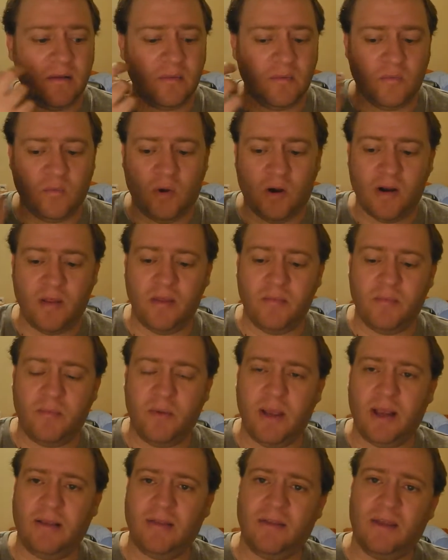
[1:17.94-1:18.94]
One of the
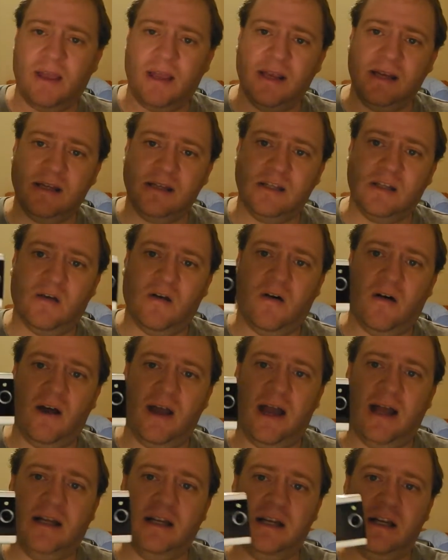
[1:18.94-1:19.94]
big things that I
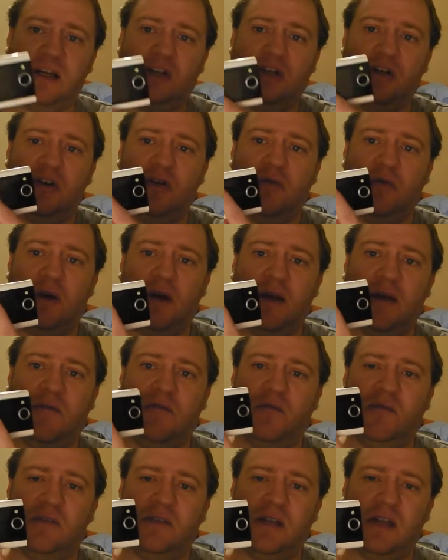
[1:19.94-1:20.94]
had an issue with
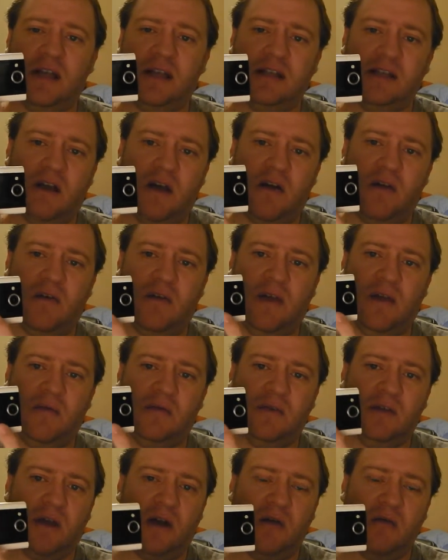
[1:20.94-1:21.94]
was there's no there
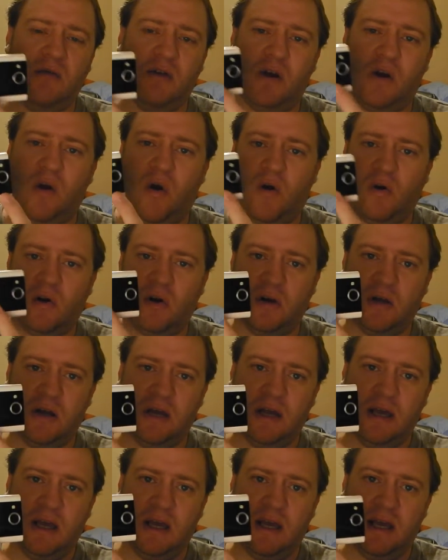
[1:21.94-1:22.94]
was no clock
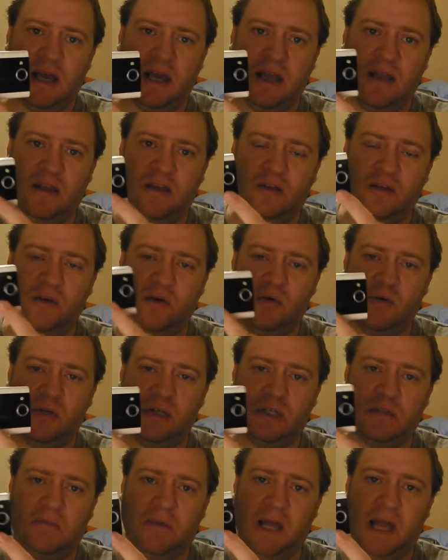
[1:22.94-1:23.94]
in the dual
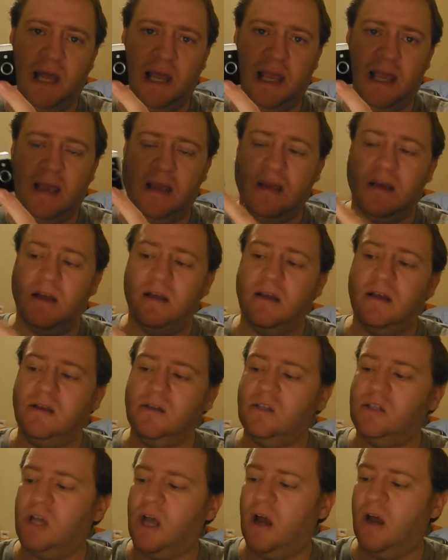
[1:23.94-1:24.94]
display.
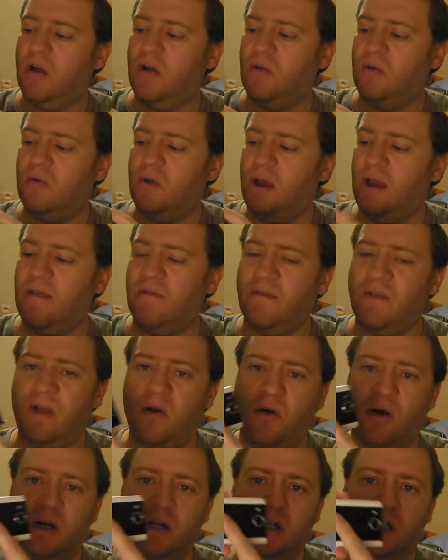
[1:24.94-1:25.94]
So even
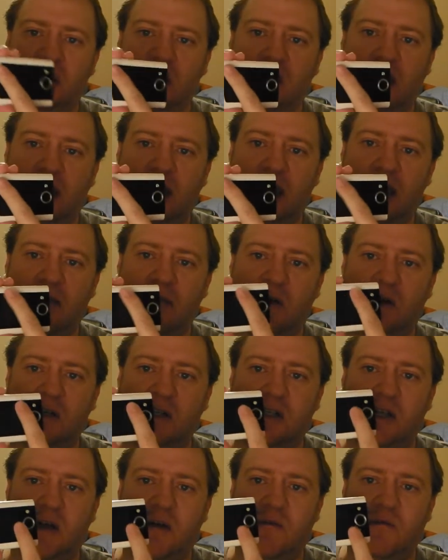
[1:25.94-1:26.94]
though I could see
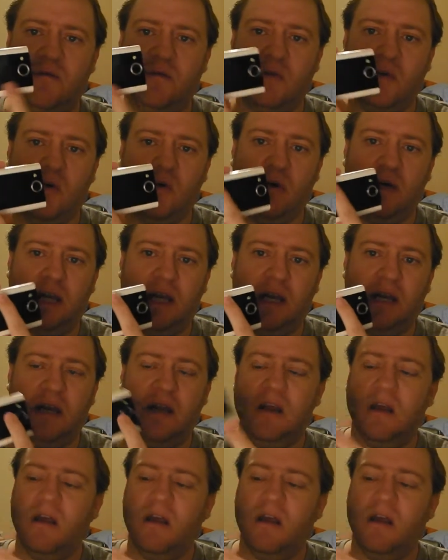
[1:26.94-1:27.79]
myself recording,